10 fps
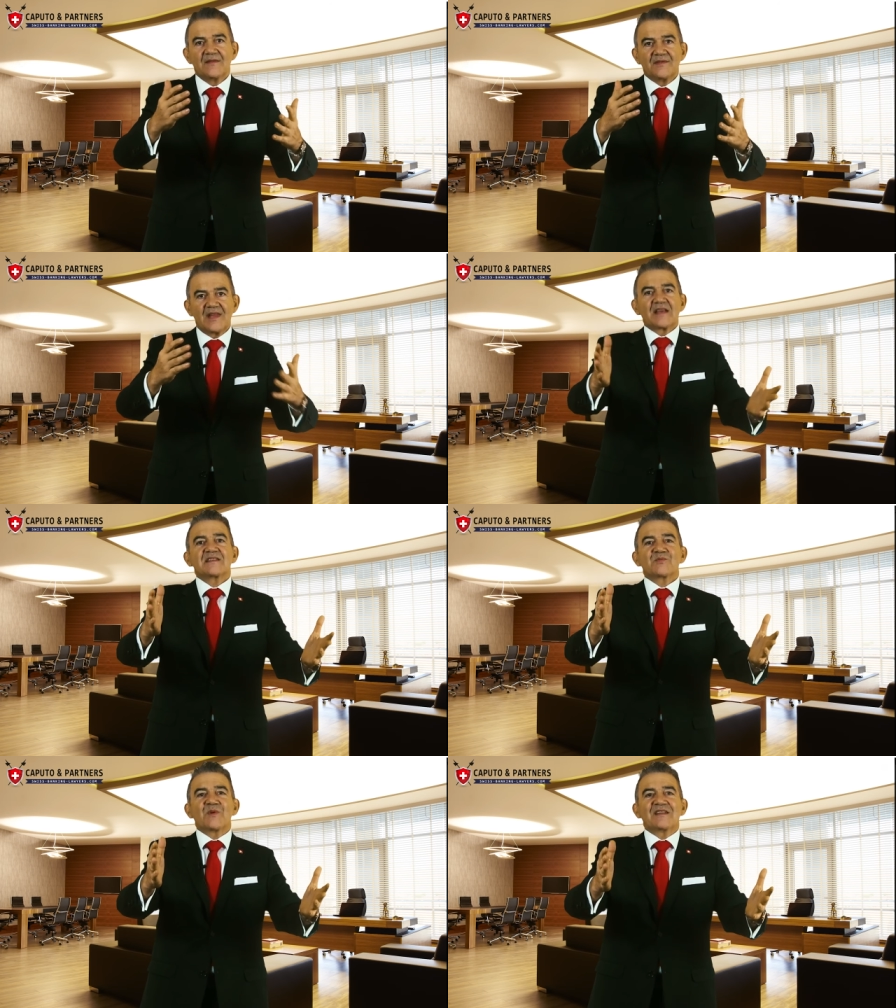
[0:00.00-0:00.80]

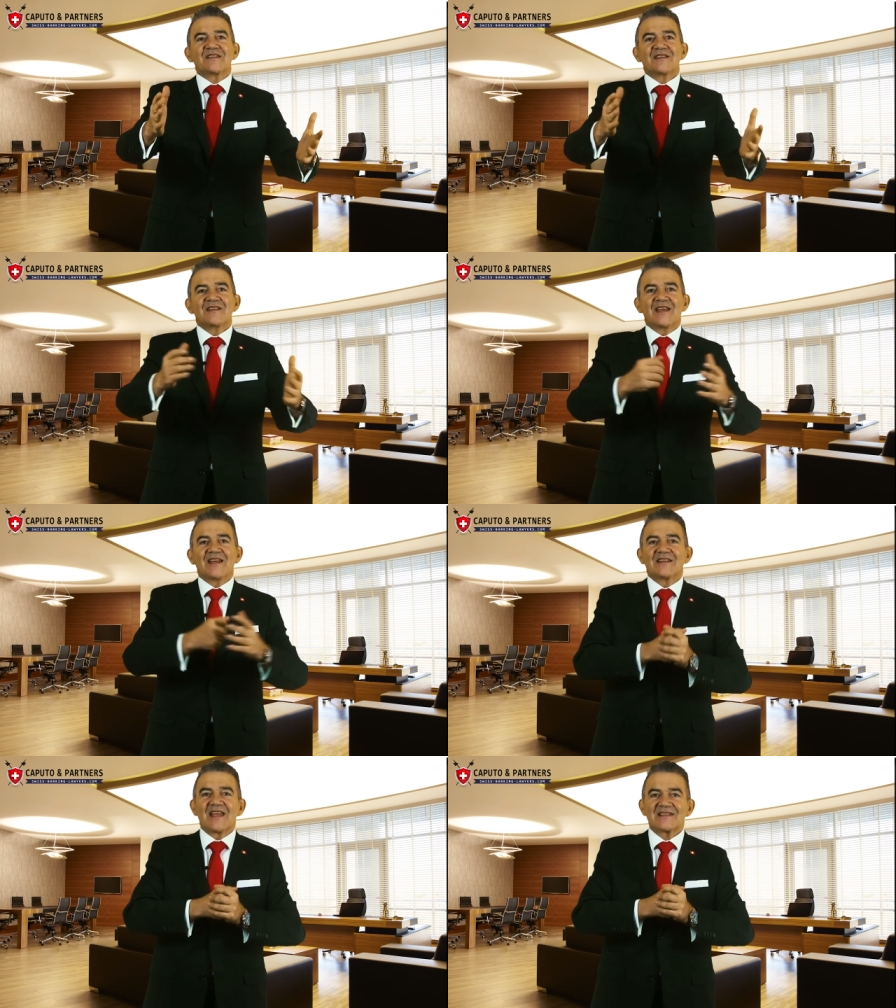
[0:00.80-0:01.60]
Nice weather
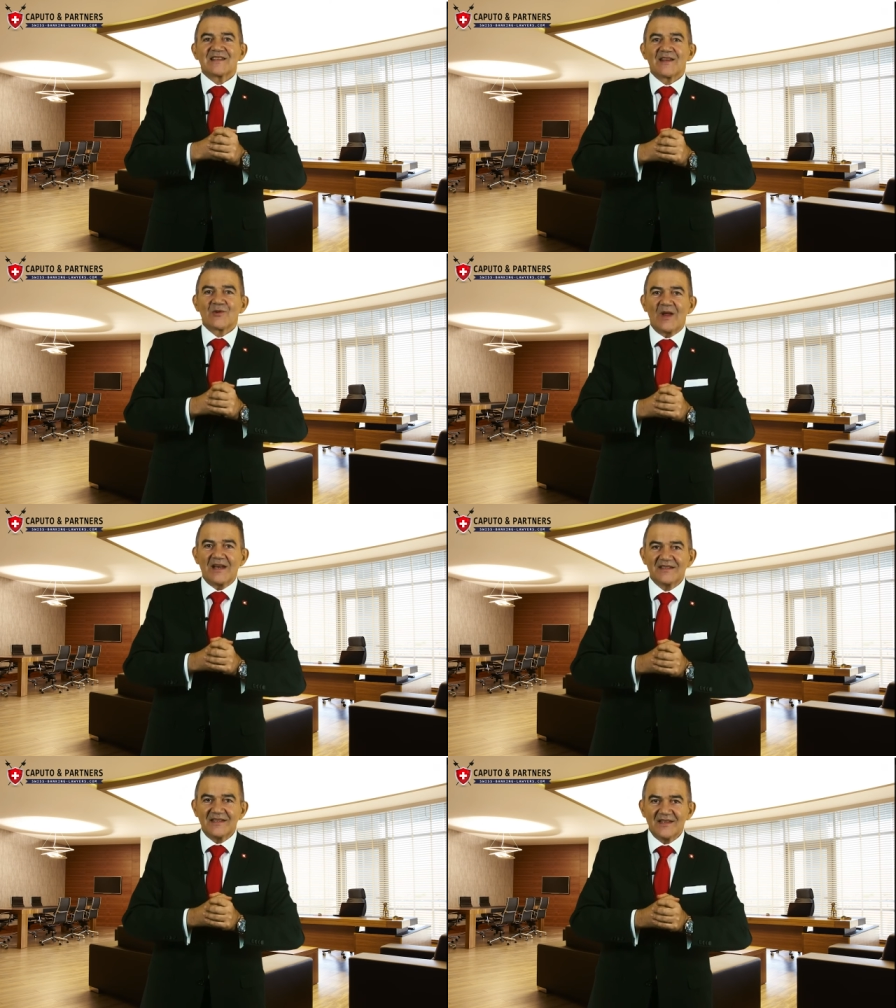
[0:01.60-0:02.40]
and excellent
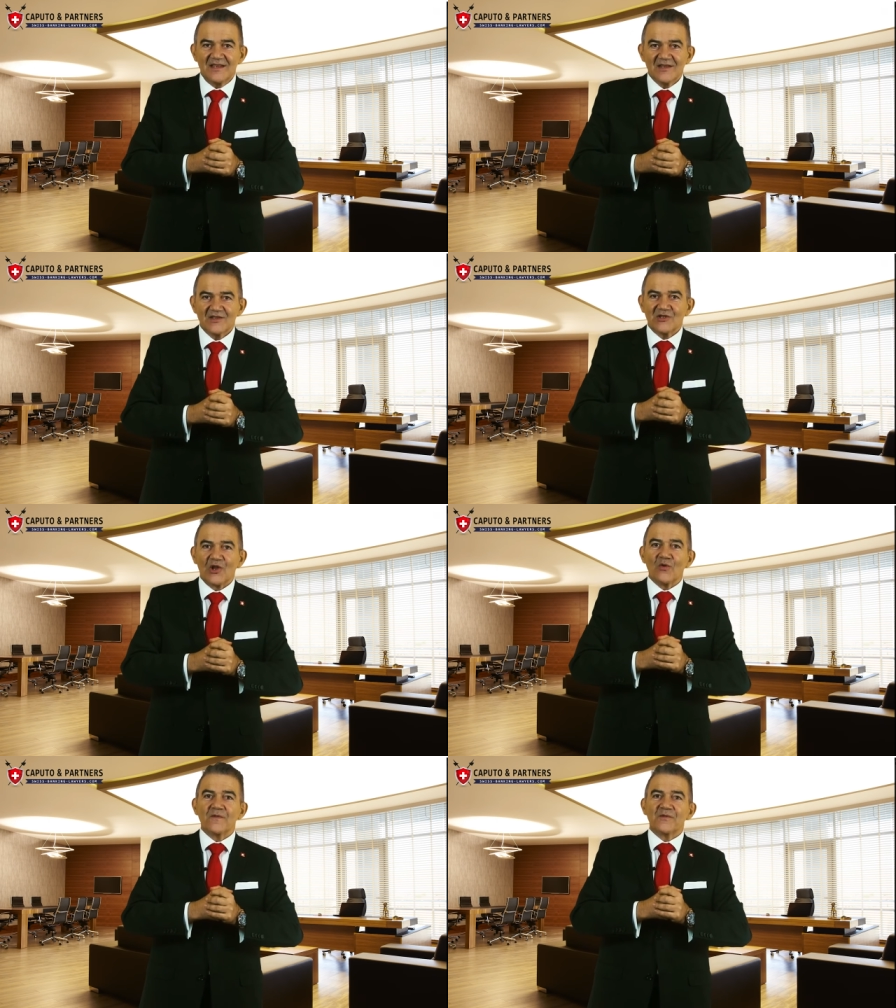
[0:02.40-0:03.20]
quality,
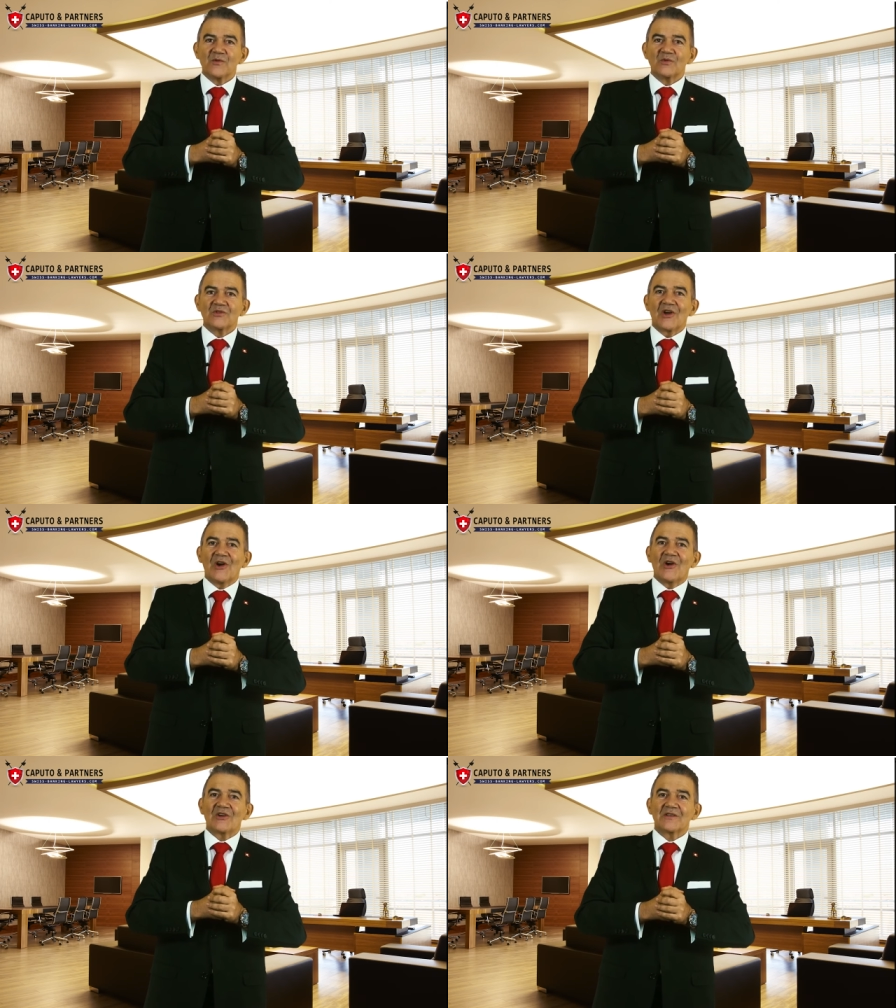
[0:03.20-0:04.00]
slow food
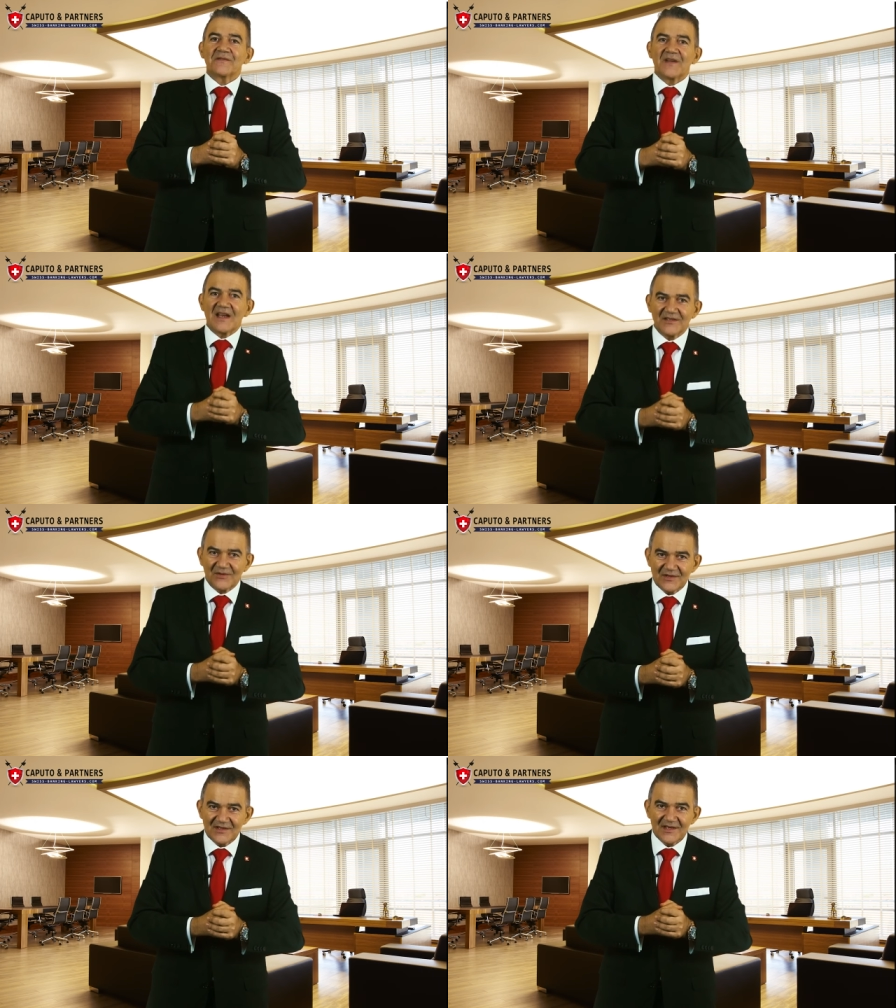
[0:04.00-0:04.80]
are the
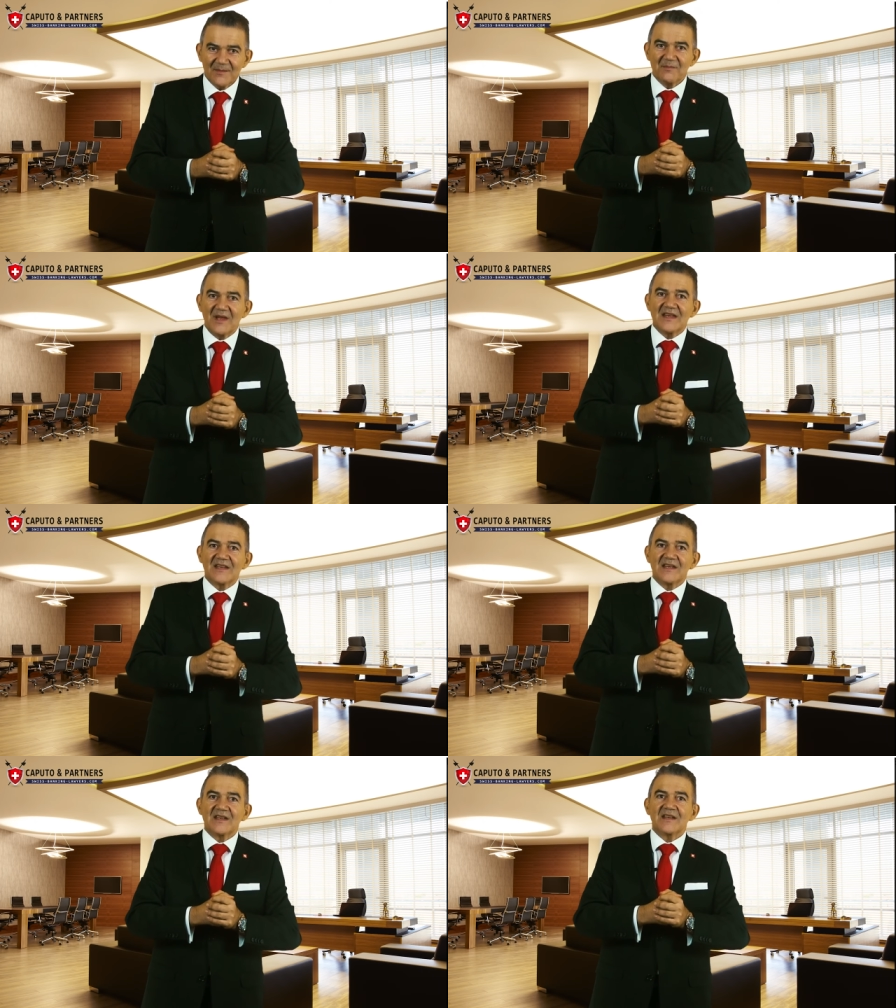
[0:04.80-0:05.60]
factors
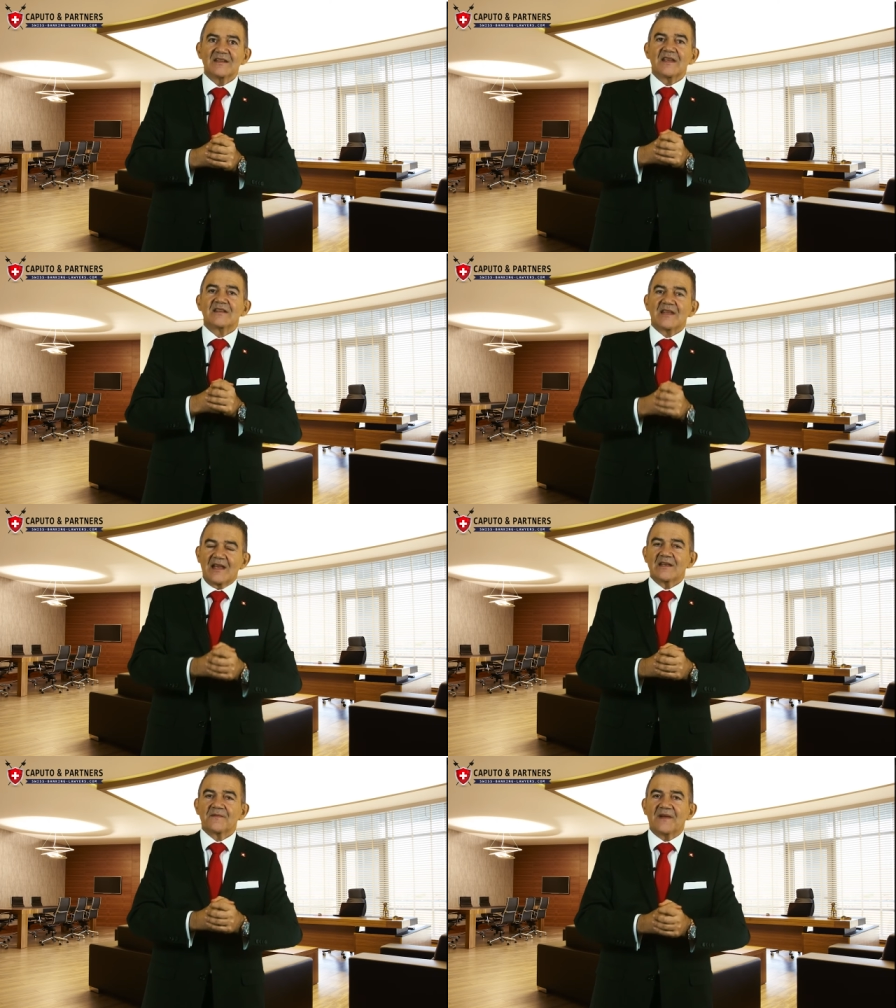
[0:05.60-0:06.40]
making the
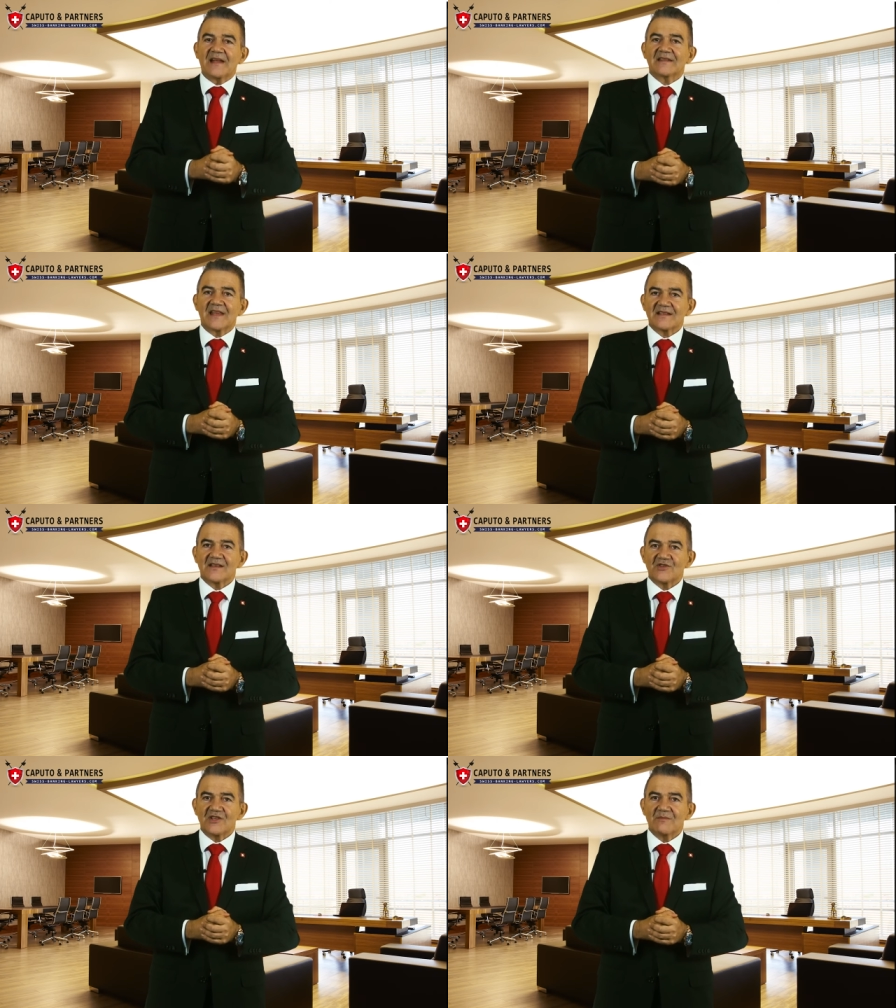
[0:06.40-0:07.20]
Italian flat tax
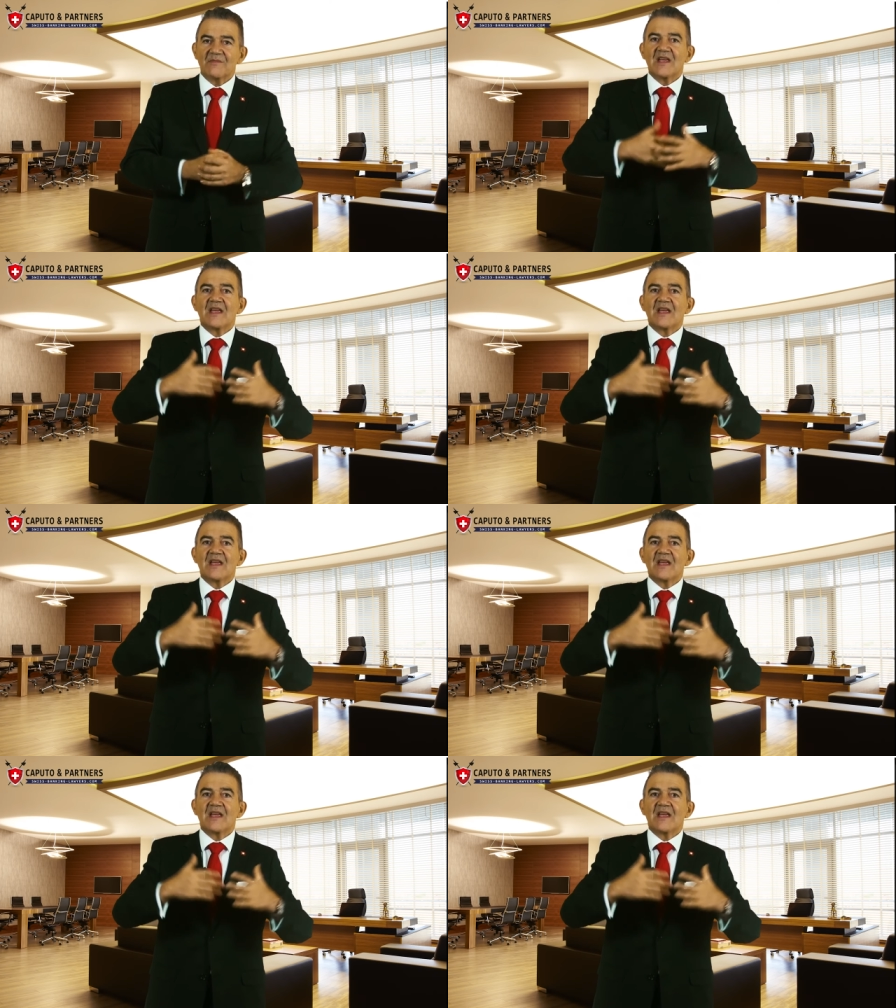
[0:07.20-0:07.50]
regime